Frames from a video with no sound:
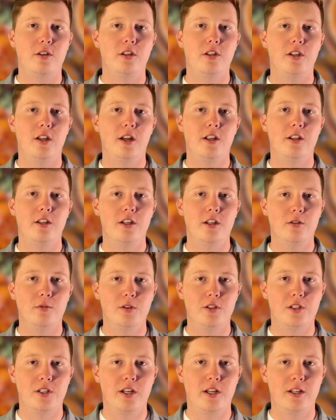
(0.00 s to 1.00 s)
the idea
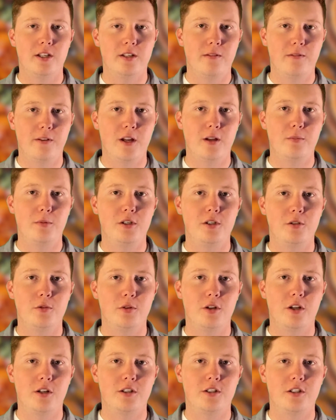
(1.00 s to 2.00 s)
was that families would
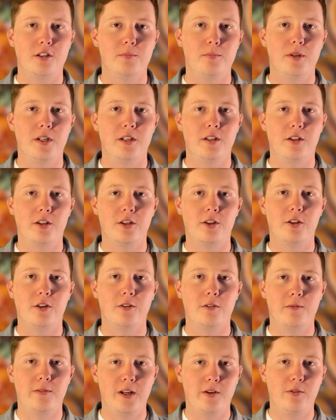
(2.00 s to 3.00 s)
all submit like their
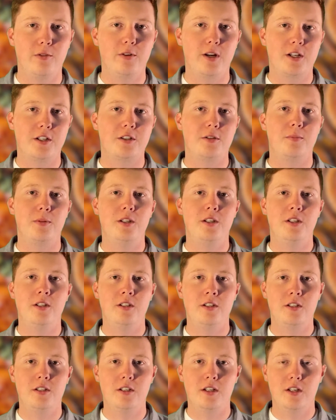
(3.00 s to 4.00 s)
favorite
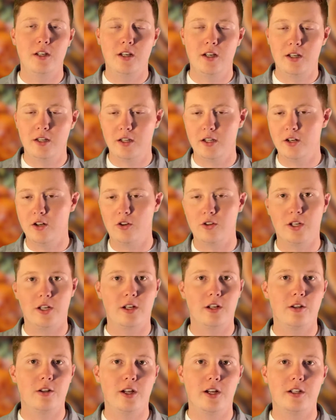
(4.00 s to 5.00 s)
recipes, they'd all get
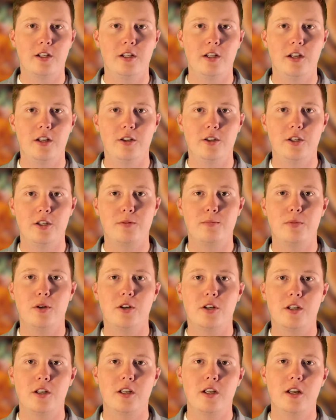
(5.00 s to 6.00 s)
collected into this
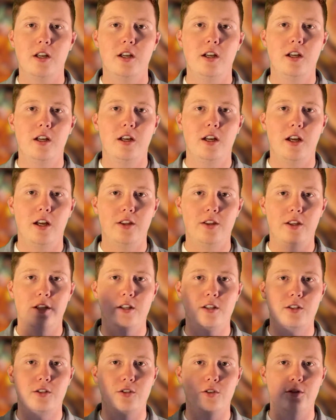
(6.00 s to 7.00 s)
book, and
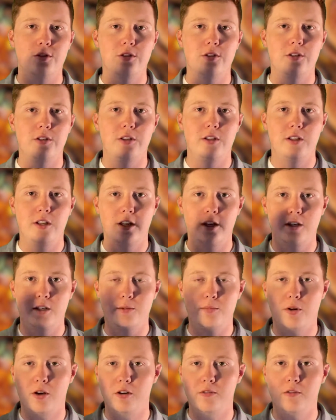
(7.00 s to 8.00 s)
then sold as
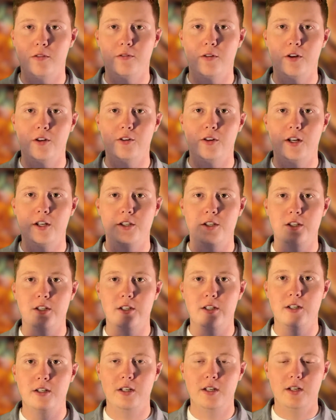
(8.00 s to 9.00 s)
part of a fundraiser.
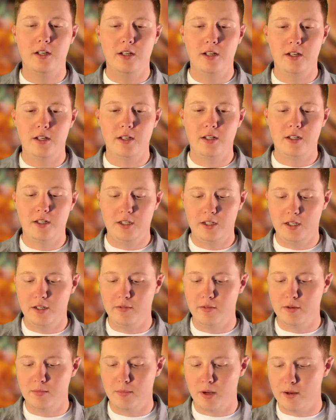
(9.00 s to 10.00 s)

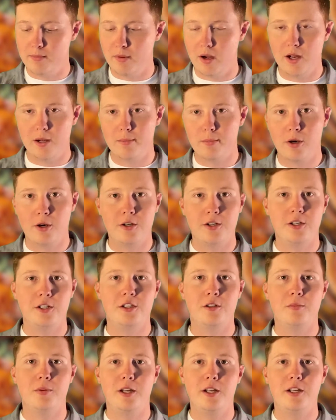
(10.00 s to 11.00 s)
Even my mom
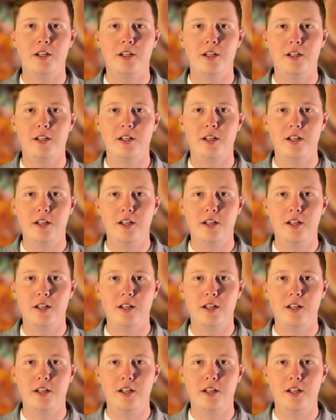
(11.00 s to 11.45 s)
participated.